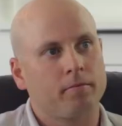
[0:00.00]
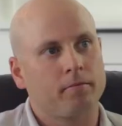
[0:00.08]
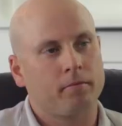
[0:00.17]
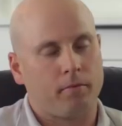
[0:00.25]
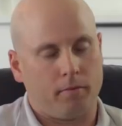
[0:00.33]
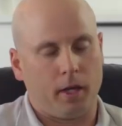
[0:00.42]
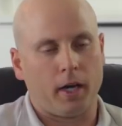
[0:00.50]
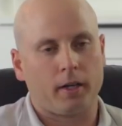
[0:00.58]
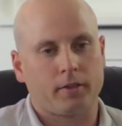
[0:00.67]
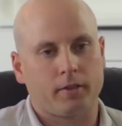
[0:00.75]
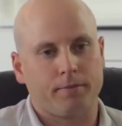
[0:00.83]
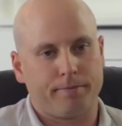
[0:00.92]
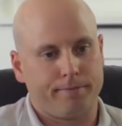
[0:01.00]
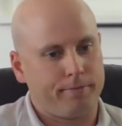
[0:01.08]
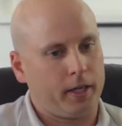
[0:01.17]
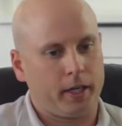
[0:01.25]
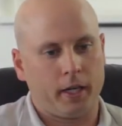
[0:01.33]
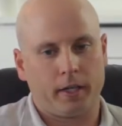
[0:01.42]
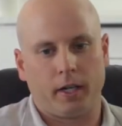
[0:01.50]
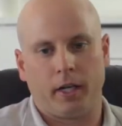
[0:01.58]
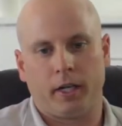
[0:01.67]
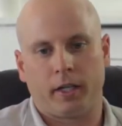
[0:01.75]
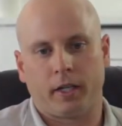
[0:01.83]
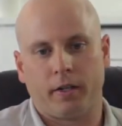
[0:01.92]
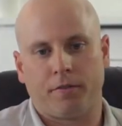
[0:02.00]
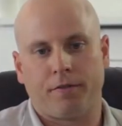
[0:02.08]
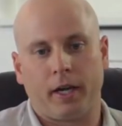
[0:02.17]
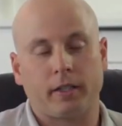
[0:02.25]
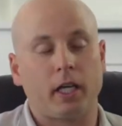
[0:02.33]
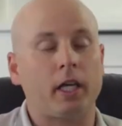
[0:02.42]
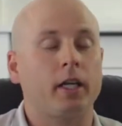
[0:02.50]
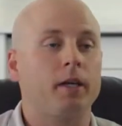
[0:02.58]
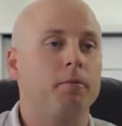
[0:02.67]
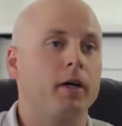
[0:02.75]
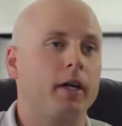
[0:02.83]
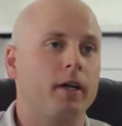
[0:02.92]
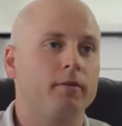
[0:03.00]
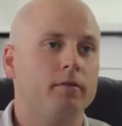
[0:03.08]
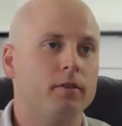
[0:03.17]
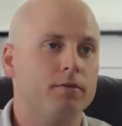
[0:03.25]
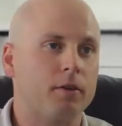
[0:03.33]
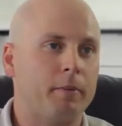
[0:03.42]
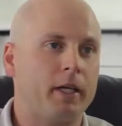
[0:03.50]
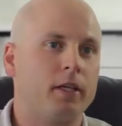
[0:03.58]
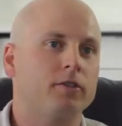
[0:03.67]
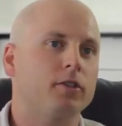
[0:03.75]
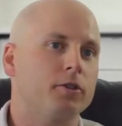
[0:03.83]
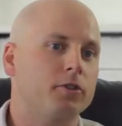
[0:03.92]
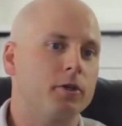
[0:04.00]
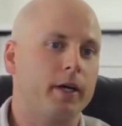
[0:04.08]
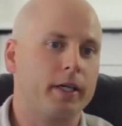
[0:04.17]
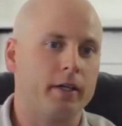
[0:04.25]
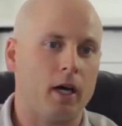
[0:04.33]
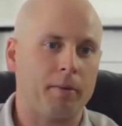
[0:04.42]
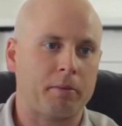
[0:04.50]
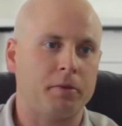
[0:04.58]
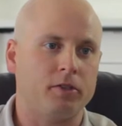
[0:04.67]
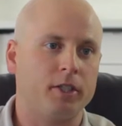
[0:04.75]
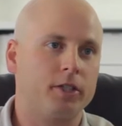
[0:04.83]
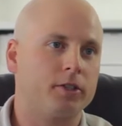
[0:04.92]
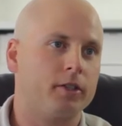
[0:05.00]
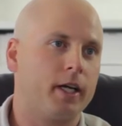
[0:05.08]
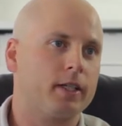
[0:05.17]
else. Yeah, they have to, and it and it can affect anybody from any socioeconomic position.